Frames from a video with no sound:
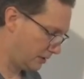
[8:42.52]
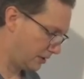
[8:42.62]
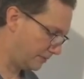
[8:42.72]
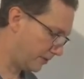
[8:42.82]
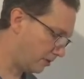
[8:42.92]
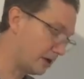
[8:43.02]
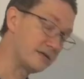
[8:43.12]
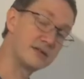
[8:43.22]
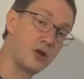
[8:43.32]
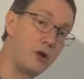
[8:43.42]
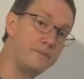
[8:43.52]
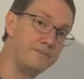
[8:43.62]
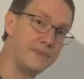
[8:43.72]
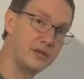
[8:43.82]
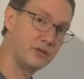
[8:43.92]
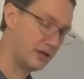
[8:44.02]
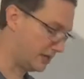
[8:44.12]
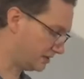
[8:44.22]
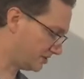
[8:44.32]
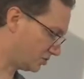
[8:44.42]
your polar scope that you can
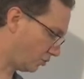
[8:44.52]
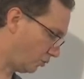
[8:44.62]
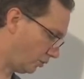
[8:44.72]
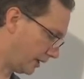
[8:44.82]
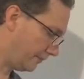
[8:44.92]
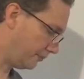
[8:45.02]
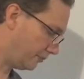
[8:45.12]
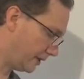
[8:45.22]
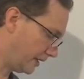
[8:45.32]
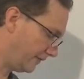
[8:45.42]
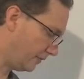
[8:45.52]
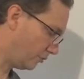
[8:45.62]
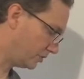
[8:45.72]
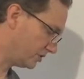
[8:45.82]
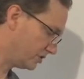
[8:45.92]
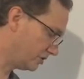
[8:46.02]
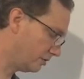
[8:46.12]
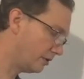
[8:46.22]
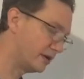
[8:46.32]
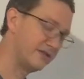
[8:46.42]
install and put in if you wanted
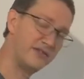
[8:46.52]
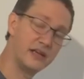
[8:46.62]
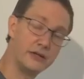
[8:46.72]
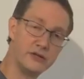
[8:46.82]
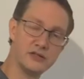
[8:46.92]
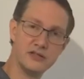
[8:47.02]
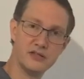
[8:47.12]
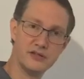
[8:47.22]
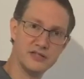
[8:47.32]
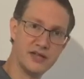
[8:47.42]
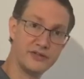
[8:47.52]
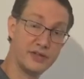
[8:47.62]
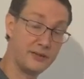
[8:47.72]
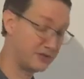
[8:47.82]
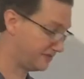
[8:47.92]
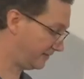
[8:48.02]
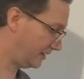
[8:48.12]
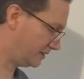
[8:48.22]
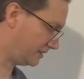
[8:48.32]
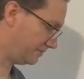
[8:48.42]
to. That's fairly useless on the southern hemisphere
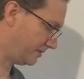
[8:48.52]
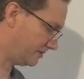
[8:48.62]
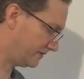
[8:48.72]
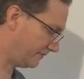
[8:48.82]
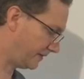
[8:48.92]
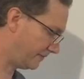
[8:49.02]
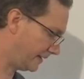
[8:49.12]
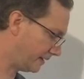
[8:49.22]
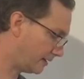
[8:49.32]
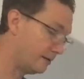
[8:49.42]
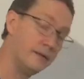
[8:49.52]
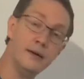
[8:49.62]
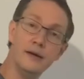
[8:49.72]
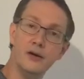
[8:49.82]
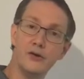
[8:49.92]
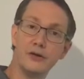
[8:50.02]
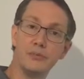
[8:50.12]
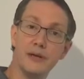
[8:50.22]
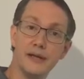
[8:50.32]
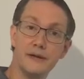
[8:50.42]
just because of where we are on the
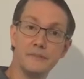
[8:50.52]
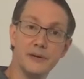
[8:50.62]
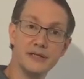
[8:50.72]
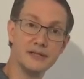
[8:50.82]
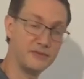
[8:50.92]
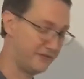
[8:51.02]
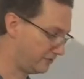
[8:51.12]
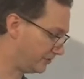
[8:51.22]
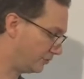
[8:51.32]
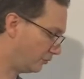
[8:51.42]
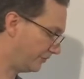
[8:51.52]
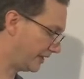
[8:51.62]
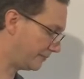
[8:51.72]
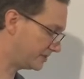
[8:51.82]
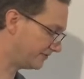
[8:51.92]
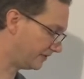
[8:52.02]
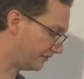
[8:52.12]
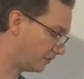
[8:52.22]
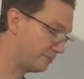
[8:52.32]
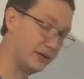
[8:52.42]
planet, but if you're in the northern hemisphere, you've
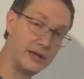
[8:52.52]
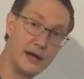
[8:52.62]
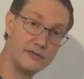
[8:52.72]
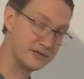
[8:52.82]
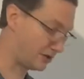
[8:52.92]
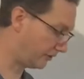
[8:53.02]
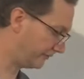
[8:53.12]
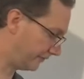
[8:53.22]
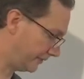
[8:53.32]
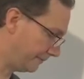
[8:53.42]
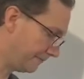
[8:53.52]
got Polaris, go for it.